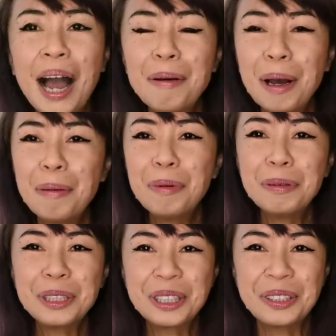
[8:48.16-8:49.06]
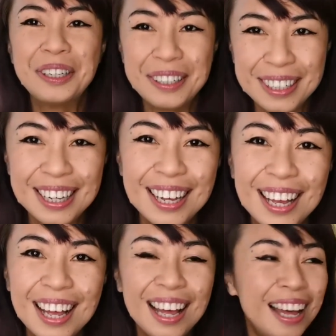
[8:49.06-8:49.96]
I'm not sure.
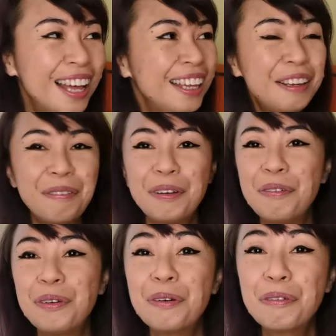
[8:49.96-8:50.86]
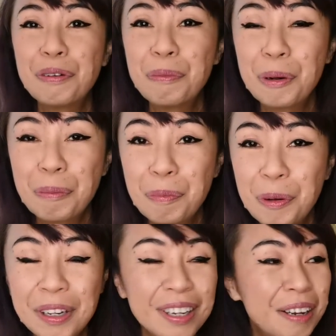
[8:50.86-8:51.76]
if you're from
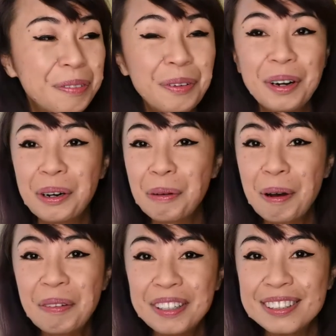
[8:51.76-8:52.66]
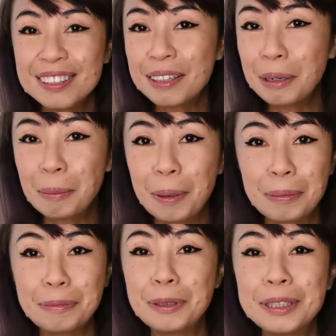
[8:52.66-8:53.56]
Cambodia, have you heard about this thing
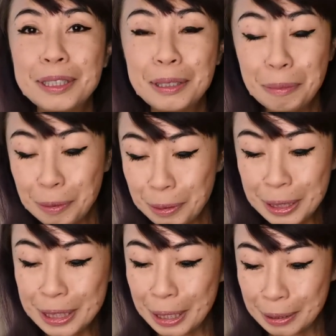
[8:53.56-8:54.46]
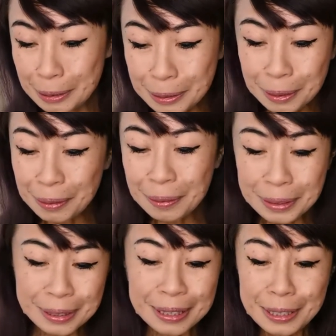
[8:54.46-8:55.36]
about Rick Singer building tennis
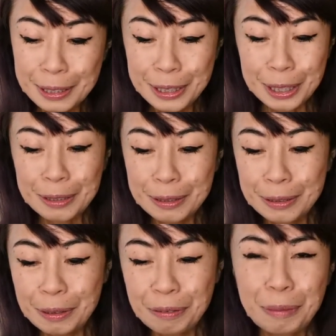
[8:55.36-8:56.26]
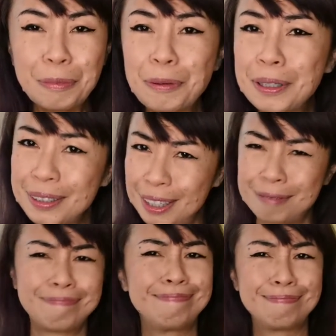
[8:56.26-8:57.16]
courts in the jungle of Cambodia?
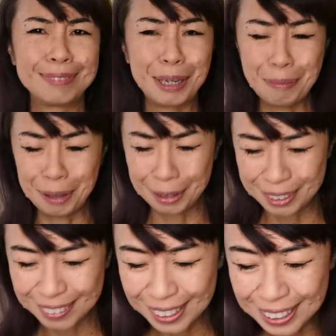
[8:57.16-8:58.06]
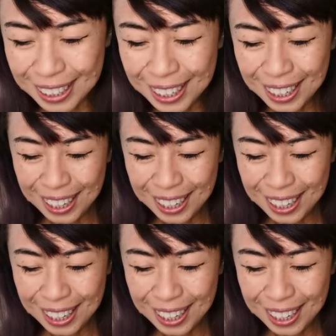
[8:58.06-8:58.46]
No, come on, right?